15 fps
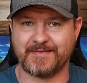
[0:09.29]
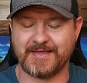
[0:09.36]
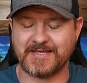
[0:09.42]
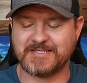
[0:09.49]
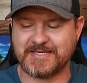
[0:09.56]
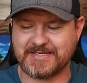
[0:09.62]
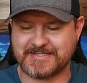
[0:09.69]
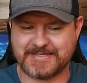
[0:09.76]
They
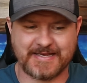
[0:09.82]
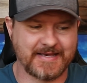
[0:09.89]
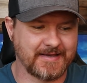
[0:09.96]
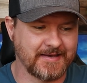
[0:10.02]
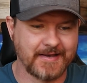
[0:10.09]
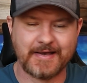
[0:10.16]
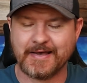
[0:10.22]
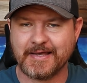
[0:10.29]
just
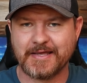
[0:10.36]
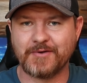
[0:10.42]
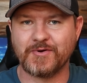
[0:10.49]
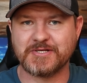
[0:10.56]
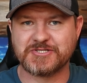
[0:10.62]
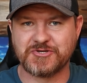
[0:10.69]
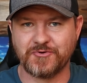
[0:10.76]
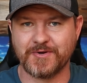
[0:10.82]
say, you know
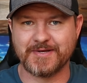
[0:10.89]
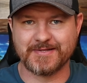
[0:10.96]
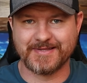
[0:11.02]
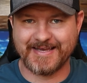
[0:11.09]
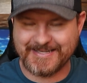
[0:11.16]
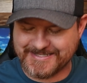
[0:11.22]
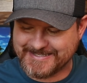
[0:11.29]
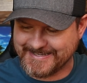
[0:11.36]
what, screw it,
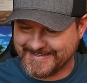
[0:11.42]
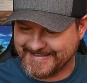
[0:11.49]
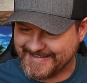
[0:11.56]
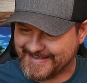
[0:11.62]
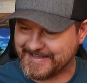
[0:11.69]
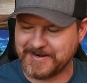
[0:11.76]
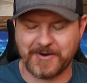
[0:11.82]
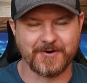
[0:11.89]
let's
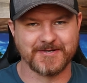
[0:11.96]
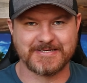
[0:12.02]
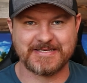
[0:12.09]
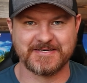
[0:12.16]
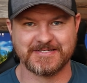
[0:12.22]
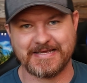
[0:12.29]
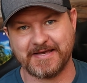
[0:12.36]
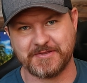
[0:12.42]
get our
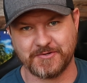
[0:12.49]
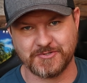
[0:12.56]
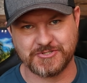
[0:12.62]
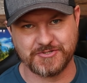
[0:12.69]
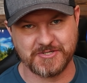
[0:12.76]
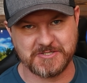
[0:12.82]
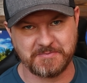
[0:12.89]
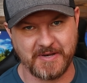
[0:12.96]
deals out there as
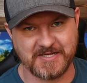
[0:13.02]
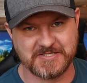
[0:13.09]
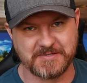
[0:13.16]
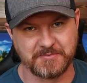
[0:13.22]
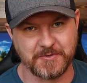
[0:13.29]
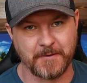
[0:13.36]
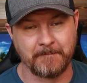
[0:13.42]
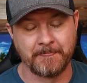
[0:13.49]
soon as
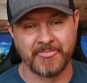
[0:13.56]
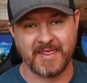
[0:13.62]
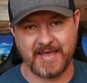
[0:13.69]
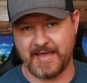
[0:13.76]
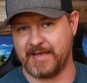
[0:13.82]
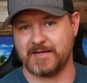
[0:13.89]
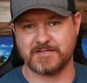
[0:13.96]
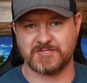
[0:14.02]
possible
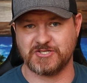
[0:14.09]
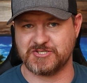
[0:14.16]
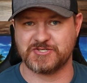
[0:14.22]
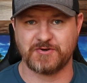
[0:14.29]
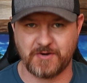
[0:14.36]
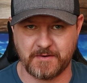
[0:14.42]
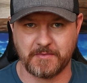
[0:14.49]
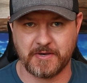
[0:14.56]
and just
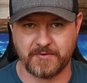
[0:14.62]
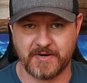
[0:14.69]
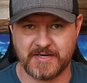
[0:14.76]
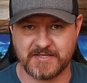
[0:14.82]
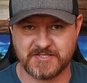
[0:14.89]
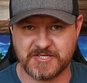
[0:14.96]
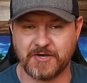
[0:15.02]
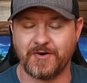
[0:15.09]
start them
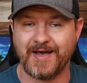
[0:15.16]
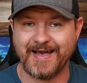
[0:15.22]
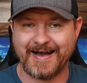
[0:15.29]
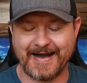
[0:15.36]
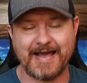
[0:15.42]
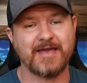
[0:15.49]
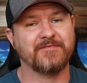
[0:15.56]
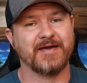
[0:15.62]
already. So
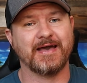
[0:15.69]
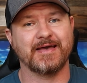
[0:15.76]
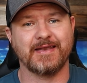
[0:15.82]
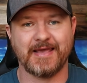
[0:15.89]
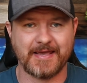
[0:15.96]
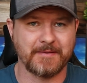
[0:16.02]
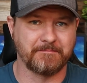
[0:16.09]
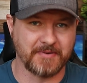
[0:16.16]
I have had
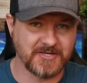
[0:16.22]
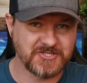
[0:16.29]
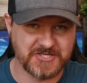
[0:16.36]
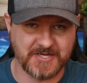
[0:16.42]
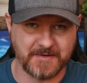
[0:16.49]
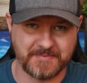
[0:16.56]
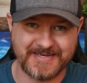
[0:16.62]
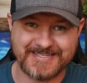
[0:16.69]
a bunch
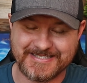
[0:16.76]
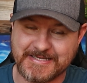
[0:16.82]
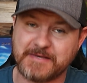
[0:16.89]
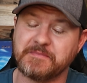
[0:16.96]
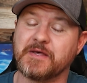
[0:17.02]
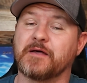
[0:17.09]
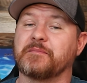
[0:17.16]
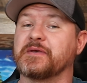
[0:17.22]
of companies
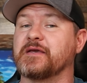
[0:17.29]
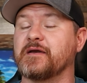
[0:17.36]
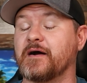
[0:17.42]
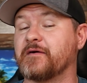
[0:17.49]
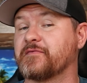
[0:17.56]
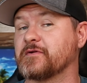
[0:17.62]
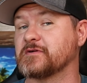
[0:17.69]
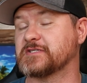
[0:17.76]
email me
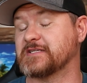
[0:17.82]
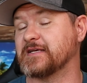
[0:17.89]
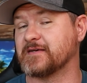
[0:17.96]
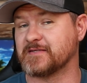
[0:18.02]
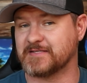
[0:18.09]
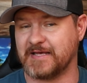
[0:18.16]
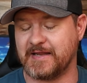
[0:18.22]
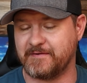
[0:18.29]
of their
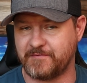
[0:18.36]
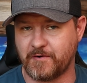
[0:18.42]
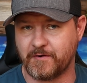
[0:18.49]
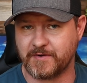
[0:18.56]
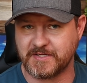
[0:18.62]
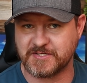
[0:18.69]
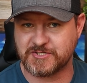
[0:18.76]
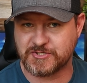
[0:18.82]
sales that have
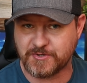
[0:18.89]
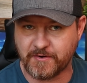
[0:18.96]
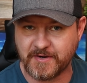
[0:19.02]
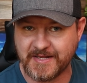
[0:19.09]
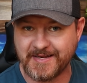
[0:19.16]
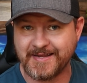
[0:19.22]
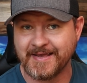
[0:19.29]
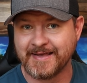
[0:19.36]
already
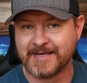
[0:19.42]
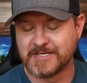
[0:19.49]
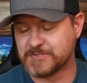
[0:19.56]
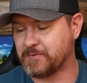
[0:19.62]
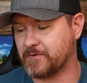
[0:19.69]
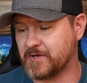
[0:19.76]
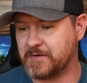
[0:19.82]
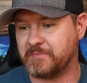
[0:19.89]
started.
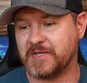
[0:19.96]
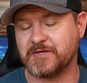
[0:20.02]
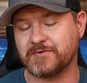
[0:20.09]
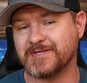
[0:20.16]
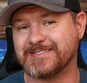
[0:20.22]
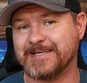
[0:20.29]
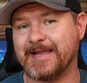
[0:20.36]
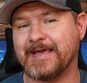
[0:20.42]
So what we're gonna be
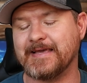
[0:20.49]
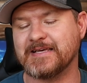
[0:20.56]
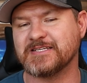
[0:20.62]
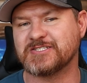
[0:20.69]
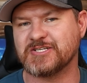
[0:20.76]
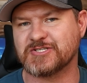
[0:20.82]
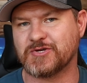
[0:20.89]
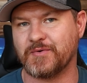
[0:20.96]
doing today
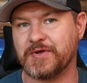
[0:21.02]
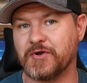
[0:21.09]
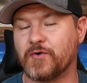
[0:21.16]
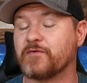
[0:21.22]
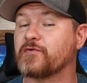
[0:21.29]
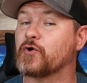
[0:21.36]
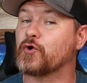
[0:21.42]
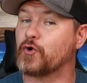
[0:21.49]
is just going
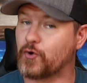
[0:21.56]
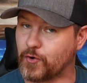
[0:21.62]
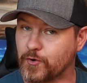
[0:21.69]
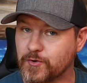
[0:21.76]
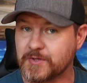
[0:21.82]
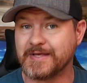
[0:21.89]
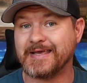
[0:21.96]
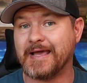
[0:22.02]
over
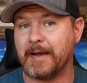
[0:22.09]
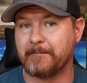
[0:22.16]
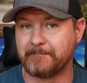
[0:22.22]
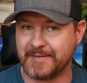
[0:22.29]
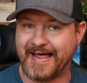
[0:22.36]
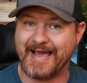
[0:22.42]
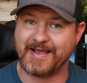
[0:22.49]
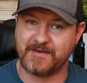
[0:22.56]
early
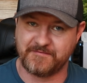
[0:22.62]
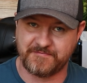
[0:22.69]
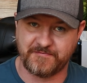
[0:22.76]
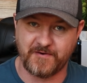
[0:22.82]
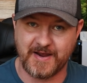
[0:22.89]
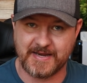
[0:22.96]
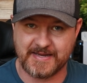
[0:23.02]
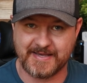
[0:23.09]
Black
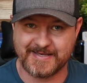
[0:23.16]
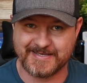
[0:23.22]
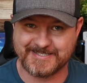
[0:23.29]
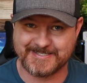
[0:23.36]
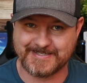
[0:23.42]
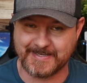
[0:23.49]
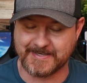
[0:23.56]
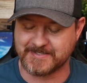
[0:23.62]
Friday
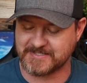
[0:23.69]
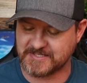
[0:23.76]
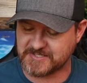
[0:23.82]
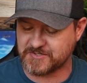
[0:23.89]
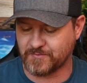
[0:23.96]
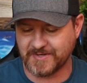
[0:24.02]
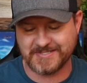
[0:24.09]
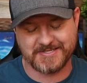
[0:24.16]
sales.
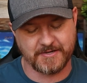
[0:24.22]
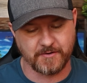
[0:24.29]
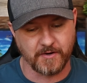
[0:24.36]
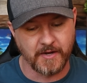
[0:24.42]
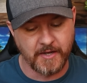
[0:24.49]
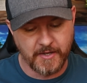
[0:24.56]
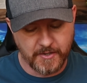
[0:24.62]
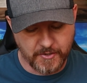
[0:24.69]
These are ones that are
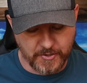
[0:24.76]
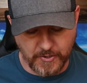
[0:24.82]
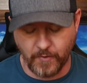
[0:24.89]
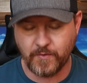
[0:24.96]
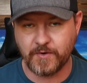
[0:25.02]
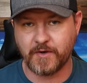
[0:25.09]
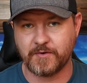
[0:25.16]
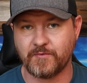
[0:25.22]

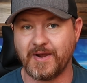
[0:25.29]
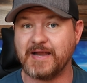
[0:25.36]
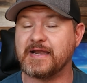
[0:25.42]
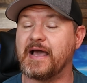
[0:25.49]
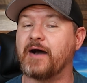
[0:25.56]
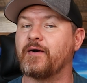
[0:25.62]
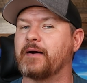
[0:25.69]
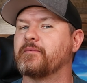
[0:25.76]
going on right
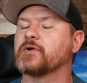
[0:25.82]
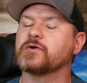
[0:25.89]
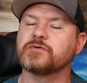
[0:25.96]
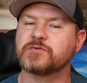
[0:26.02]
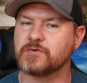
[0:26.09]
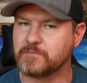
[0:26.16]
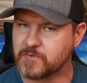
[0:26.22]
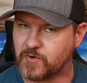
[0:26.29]
now. I'm gonna go
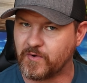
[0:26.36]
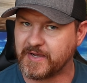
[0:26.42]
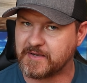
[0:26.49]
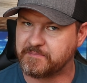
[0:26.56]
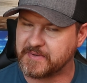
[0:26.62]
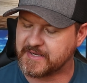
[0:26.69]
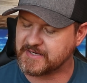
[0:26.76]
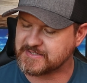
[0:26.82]
through them
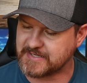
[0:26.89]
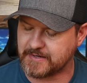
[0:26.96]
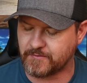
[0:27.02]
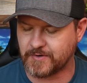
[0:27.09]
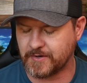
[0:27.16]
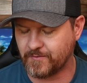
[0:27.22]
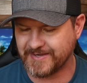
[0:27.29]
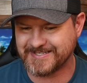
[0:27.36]
quick because I don't
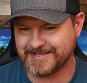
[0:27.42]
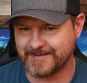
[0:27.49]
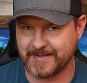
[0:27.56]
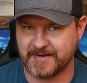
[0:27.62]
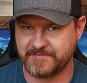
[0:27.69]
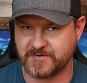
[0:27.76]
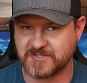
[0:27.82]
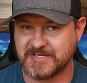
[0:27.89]
wanna waste a
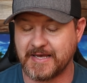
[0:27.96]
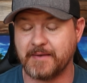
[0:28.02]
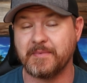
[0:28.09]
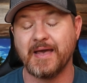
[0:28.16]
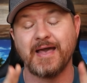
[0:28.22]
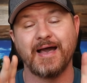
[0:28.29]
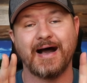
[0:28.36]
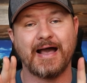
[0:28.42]
lot of your time.
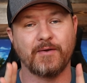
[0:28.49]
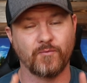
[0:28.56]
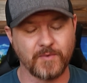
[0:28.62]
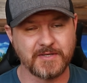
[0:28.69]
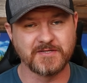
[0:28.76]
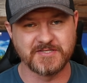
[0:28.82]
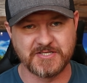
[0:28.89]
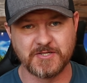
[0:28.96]
I
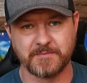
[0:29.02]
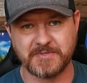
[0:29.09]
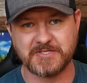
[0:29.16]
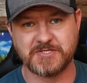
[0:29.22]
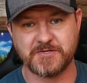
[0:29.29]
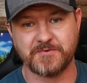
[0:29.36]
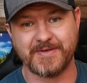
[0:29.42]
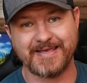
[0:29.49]
will still be
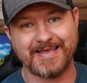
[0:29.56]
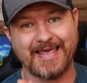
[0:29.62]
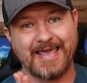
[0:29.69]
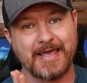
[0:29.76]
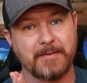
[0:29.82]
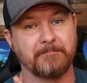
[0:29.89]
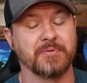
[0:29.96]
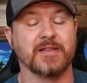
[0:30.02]
doing
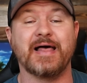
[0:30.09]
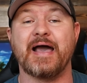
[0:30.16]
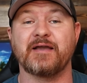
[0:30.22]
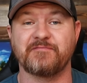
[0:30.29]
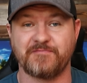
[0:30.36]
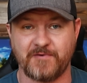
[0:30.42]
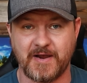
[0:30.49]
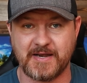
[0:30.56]
a
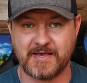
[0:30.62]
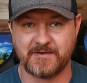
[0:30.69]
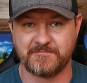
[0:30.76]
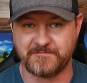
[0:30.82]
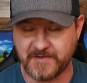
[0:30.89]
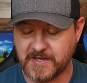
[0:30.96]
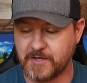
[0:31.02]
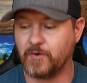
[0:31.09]
Black Friday
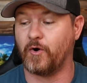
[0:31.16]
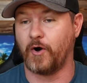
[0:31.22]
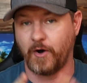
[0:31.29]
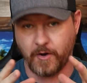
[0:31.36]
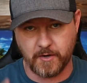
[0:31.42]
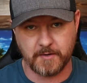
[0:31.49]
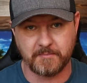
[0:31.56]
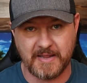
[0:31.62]
video
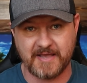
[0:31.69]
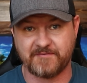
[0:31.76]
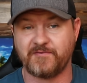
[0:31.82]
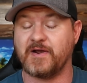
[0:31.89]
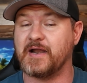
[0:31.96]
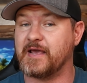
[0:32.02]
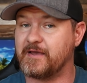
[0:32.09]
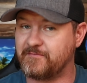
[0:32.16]
on Black
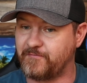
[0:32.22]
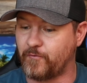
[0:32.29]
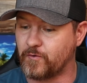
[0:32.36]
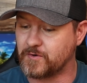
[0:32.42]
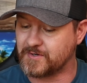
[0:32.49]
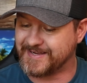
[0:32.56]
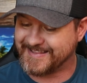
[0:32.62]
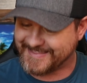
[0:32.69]
Friday
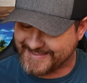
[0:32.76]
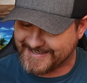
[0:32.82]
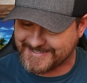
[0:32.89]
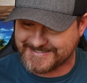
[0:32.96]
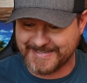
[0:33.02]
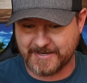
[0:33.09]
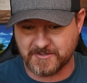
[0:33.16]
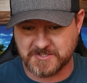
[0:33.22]
for
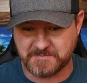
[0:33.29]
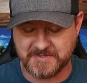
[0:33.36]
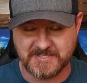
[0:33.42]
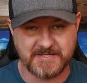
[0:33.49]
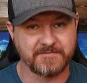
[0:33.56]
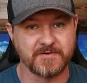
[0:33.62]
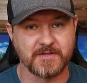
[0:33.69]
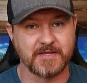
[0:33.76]
things that are
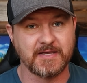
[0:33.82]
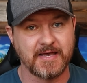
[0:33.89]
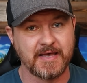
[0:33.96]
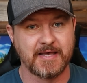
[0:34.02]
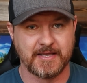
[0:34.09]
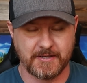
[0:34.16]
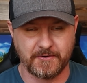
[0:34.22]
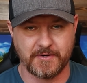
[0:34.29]
specifically
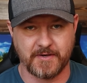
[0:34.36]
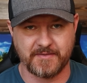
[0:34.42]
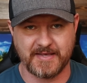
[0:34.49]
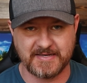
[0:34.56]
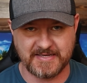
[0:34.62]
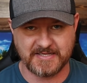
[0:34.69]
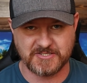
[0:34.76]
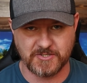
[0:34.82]
going on
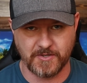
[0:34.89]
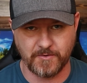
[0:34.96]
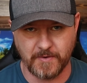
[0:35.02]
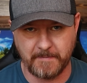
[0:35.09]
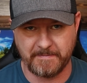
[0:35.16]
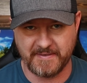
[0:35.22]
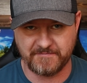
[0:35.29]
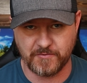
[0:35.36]
that day.
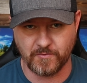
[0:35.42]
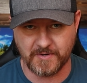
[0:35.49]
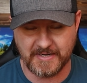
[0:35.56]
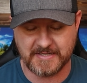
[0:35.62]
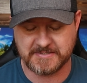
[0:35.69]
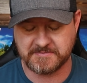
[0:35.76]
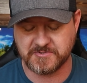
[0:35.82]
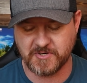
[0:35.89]
So if you are
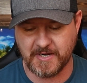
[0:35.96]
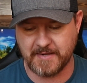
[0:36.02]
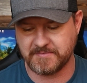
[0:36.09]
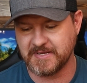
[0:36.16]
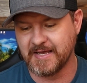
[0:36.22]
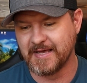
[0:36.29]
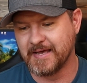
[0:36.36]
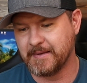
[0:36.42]
not
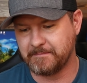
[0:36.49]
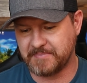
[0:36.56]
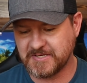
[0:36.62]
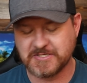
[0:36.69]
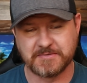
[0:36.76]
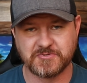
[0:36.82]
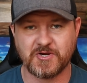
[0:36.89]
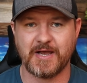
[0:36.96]
subscribed, be
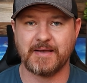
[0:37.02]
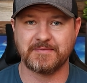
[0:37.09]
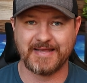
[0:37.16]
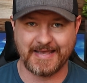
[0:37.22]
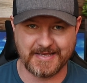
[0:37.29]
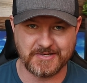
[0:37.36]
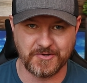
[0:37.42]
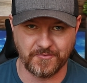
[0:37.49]
subscribed
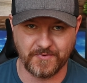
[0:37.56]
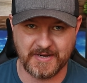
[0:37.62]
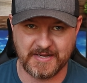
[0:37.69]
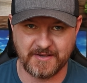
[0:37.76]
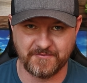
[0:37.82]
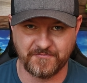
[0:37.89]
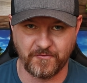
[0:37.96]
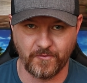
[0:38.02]
and
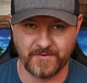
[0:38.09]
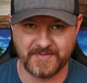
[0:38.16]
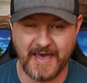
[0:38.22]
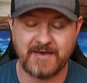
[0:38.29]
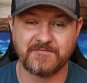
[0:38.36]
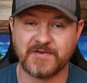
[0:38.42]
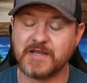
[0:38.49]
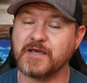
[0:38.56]
ready for
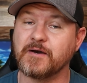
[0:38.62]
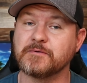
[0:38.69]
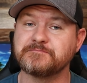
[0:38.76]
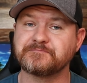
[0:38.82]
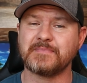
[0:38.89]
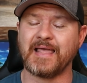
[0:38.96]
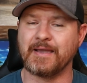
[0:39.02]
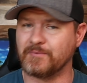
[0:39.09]
that
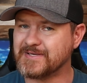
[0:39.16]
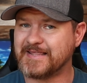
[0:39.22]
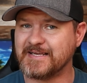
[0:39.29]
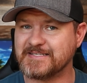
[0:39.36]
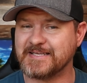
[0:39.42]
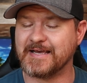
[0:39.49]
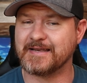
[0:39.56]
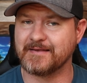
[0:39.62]
video. And with
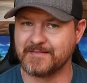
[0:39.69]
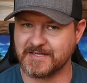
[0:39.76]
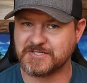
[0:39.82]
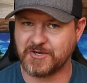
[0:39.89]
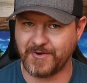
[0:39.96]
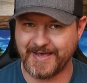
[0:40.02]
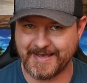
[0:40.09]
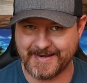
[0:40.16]
that said, let's
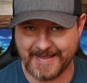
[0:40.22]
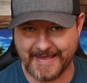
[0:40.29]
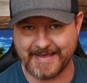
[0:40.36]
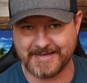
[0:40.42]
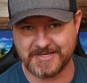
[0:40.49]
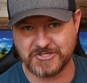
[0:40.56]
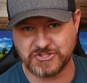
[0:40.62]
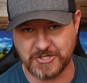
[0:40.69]
go ahead
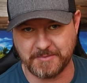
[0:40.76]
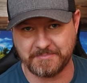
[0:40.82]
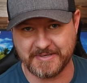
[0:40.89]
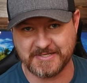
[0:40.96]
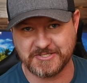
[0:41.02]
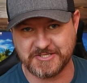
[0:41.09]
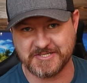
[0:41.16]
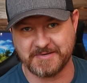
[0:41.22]
and jump
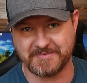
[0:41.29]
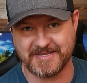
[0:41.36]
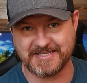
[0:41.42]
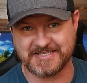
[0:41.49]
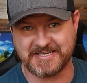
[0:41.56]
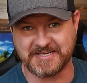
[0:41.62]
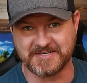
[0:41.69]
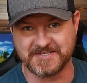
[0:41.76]
into some of
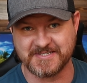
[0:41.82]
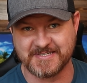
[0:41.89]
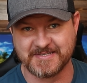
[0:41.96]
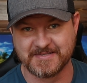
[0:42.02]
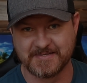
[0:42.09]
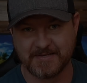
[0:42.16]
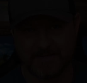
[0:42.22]
these deals.